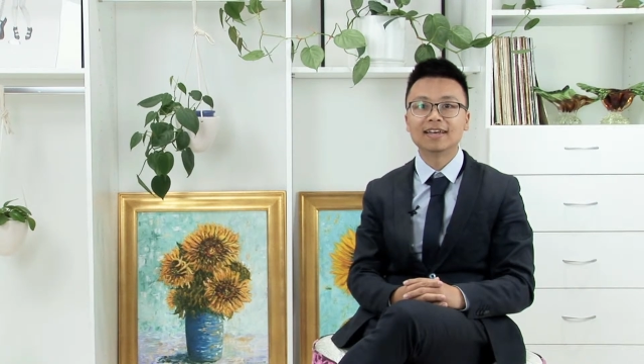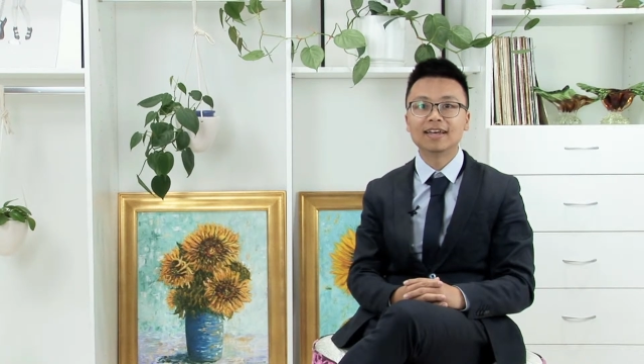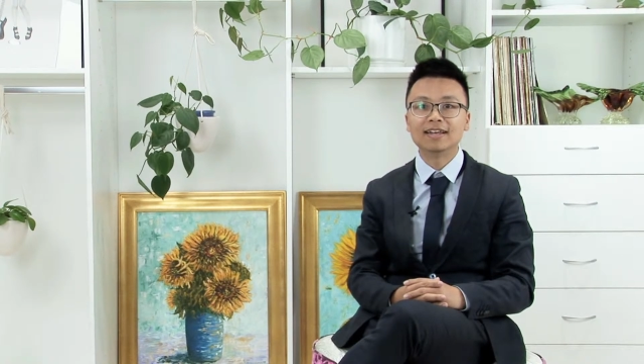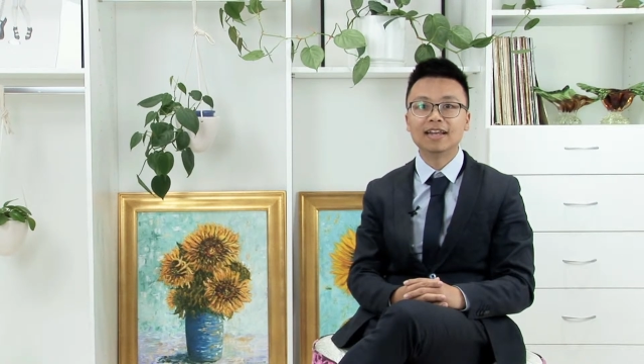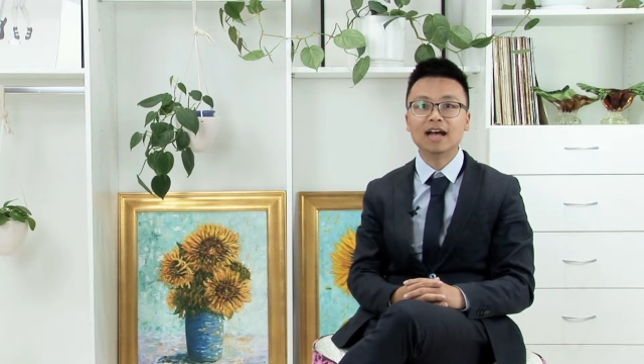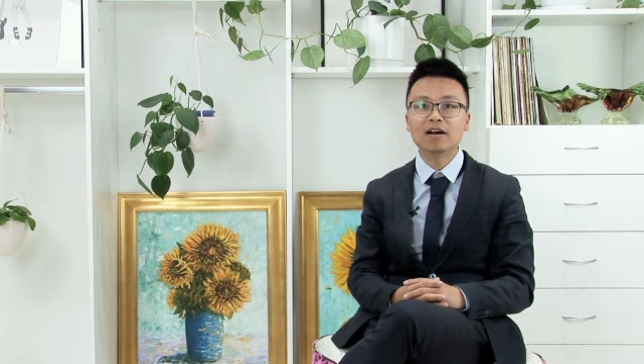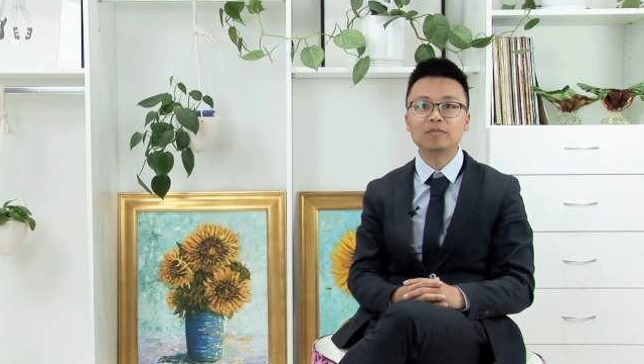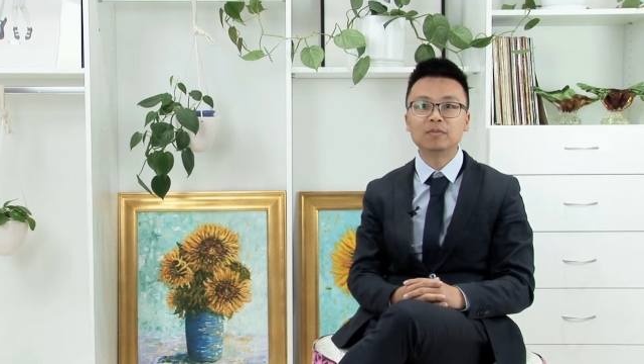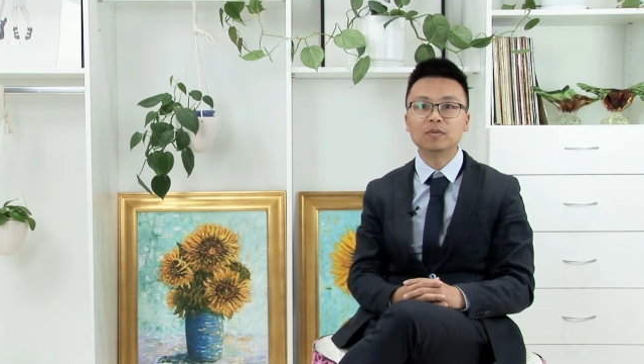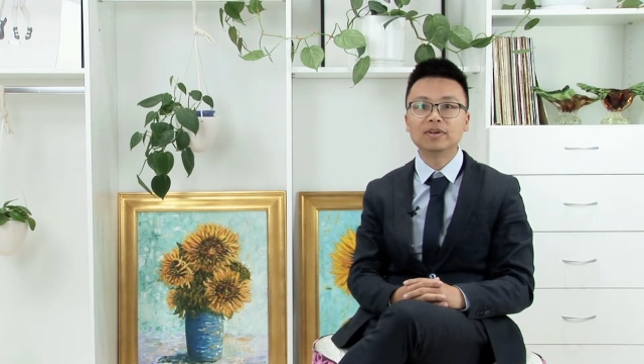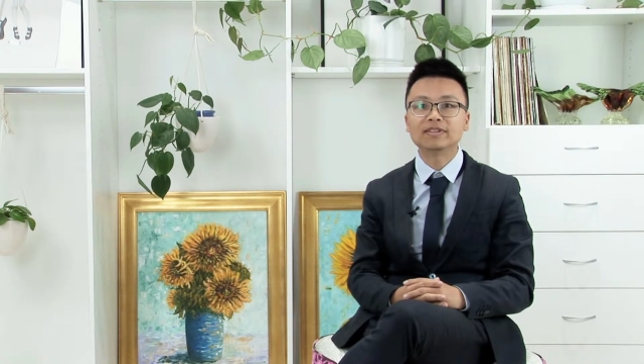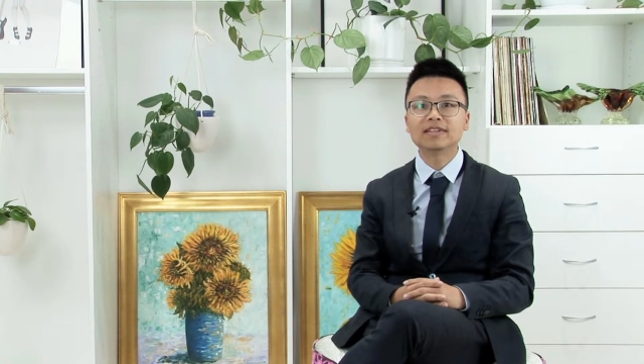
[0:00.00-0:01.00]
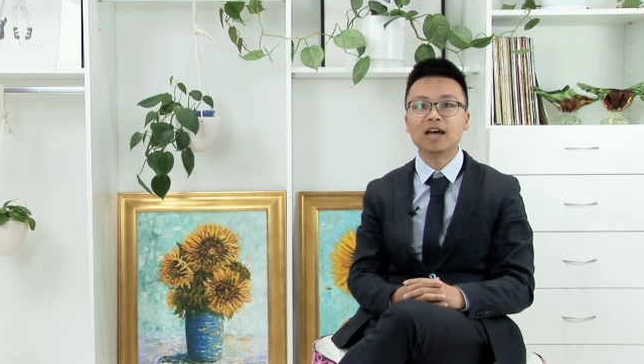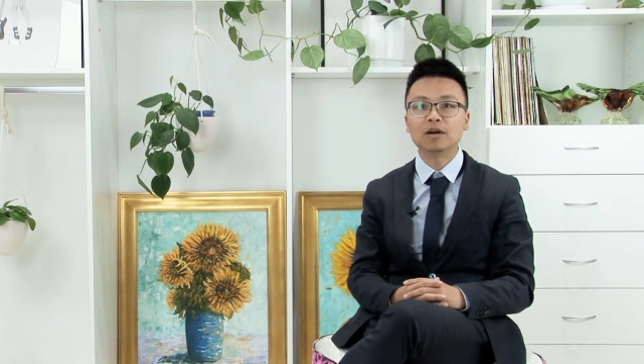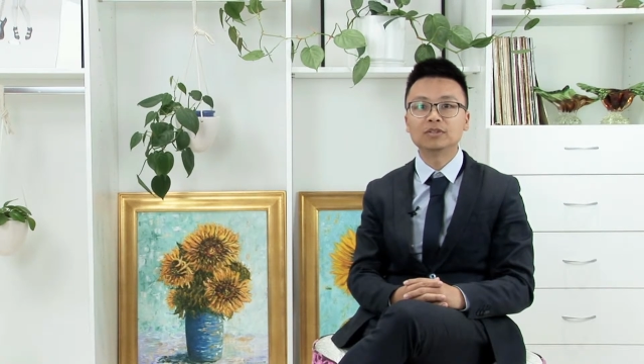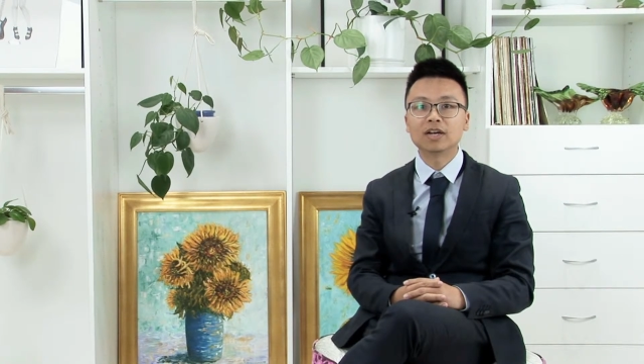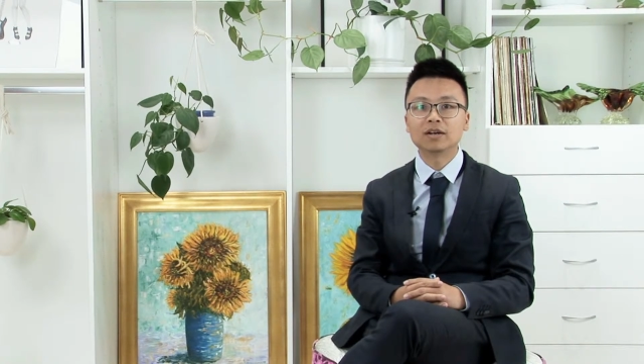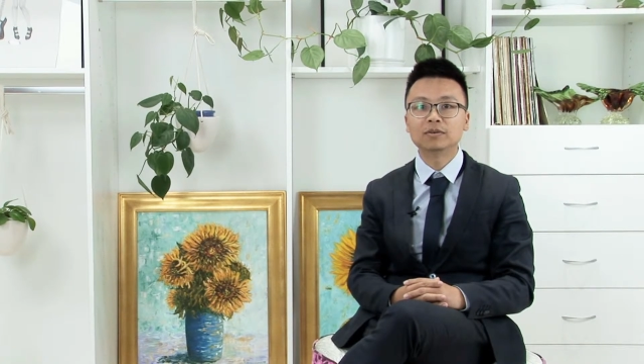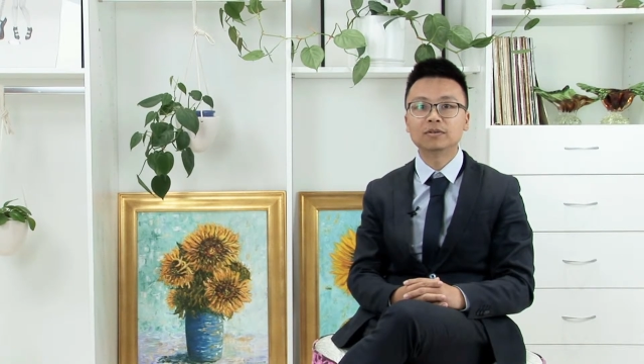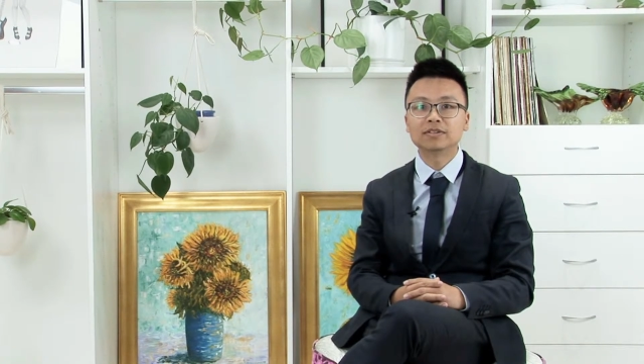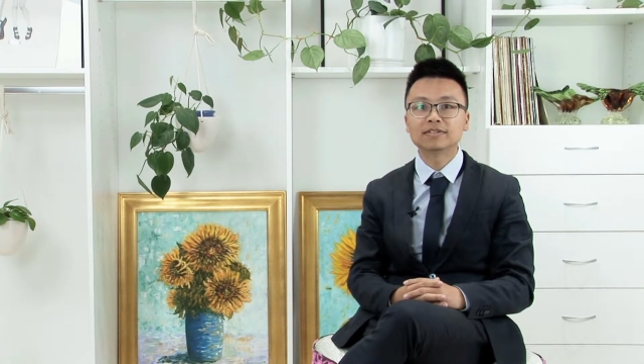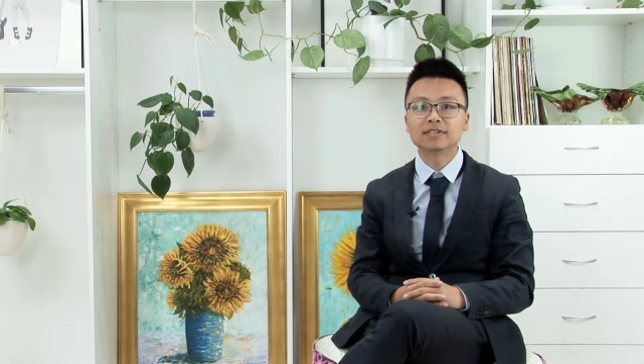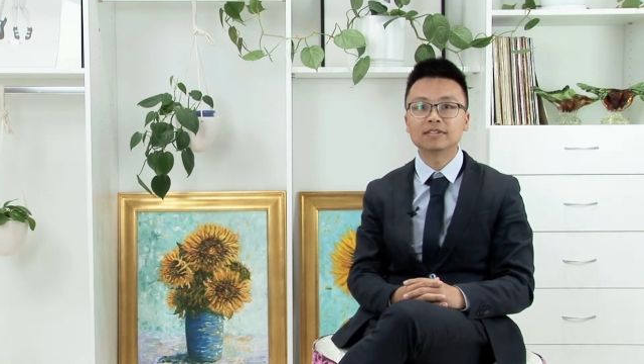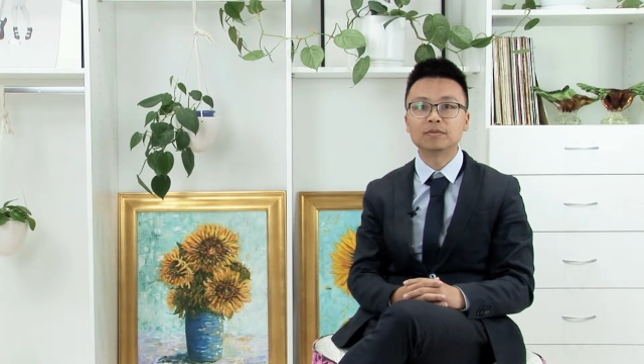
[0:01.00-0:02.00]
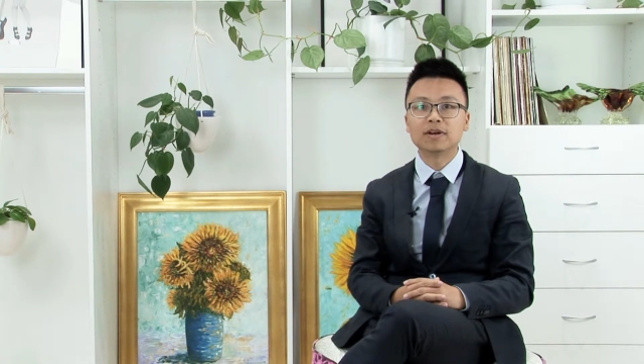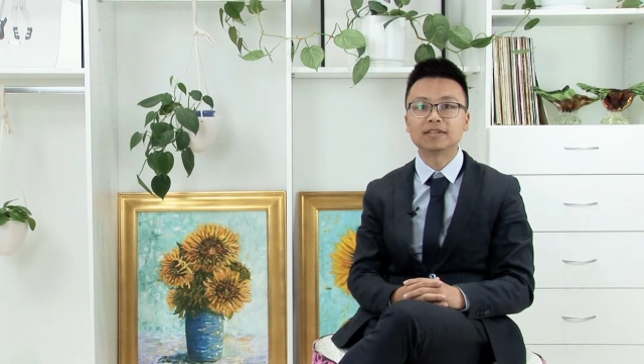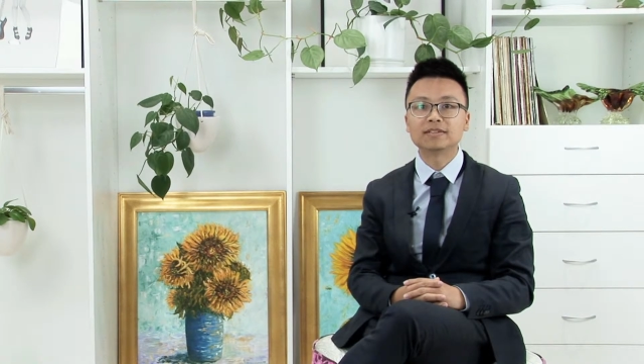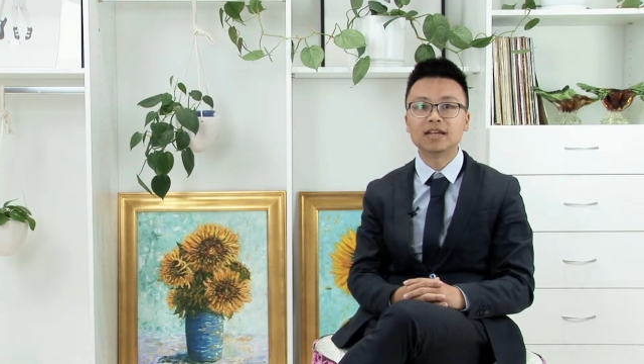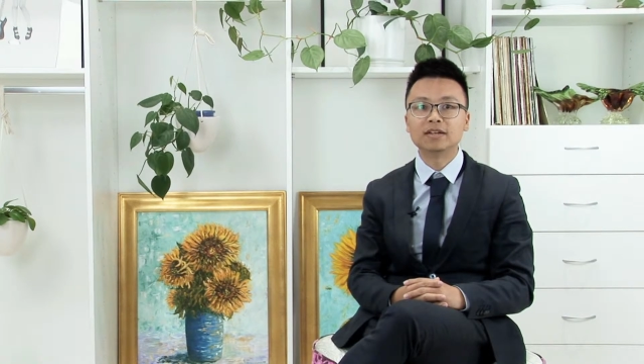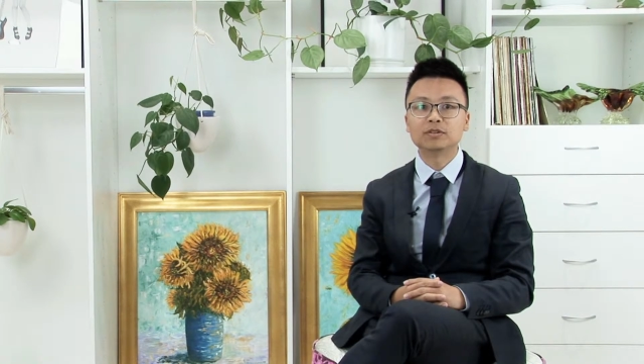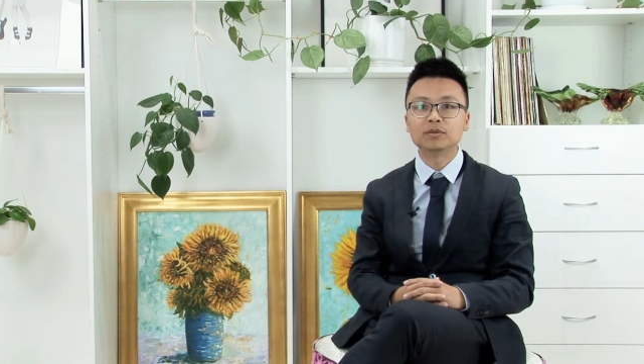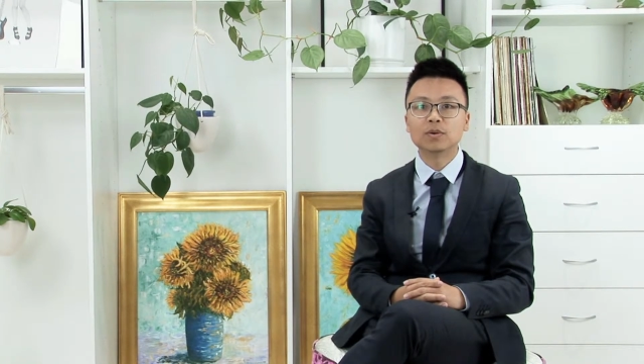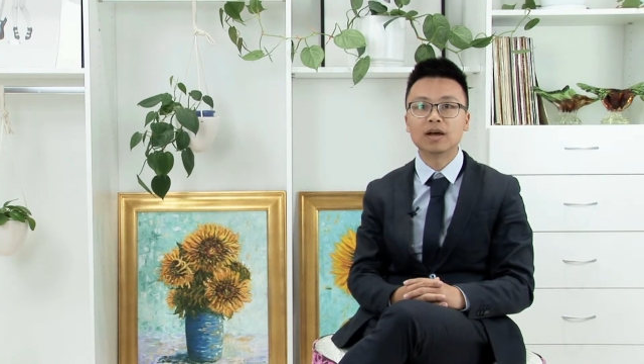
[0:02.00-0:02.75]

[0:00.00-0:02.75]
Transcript: and now I'm with LJ Hooker City Residential,